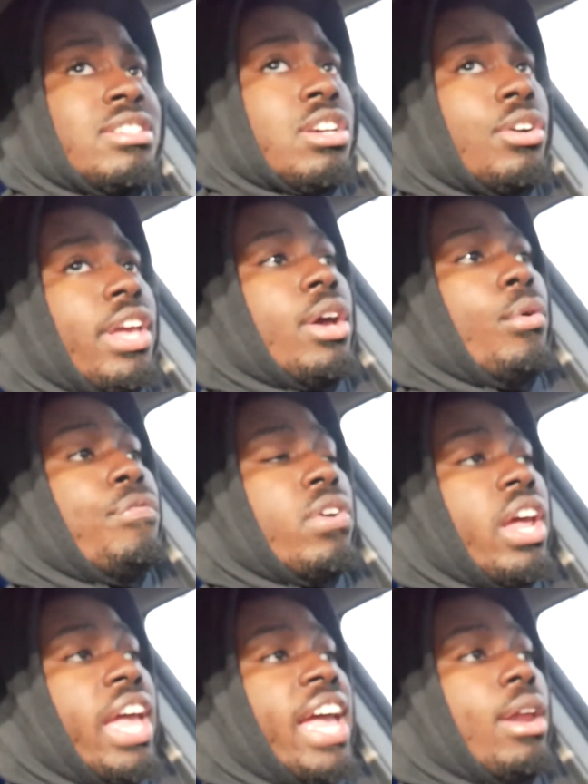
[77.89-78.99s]
So yeah, we
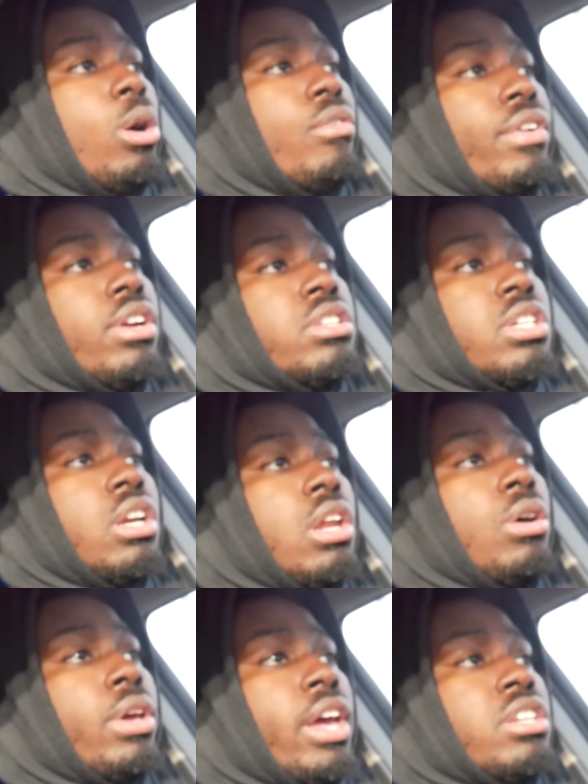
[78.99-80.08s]
finna head over there to the
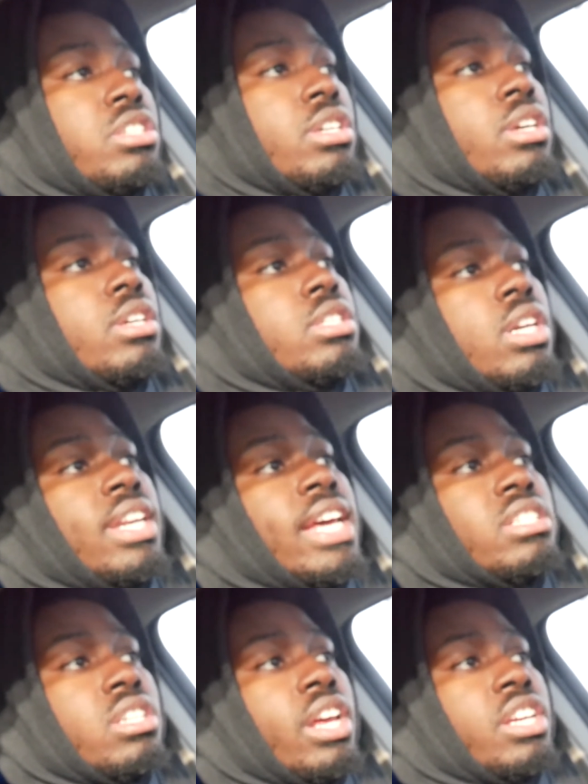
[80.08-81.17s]
location, to the
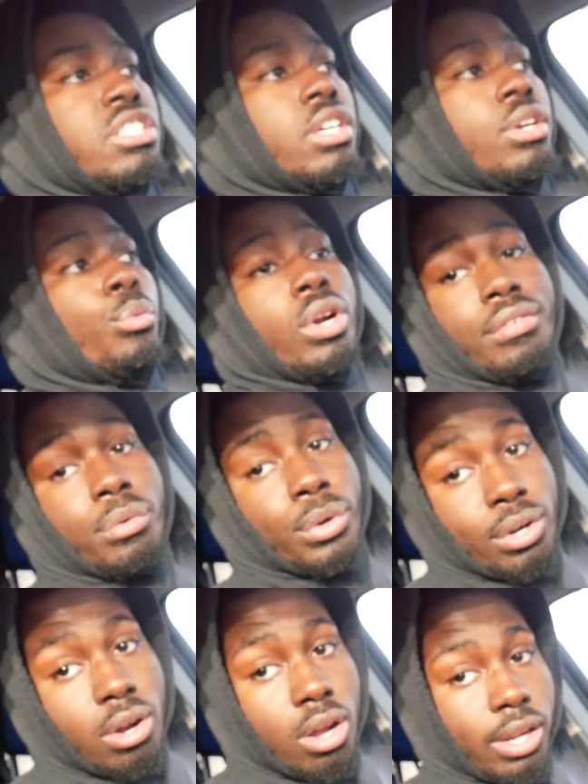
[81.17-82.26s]
destination, whatever you
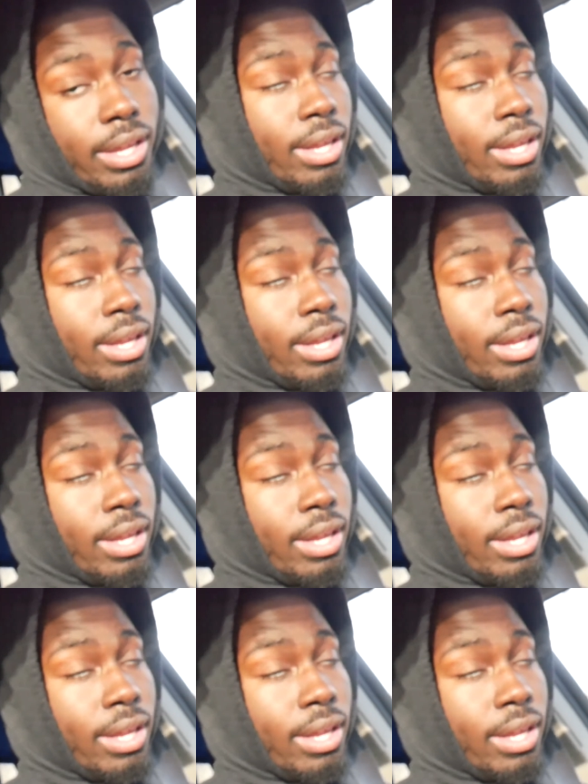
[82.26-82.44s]
wanna call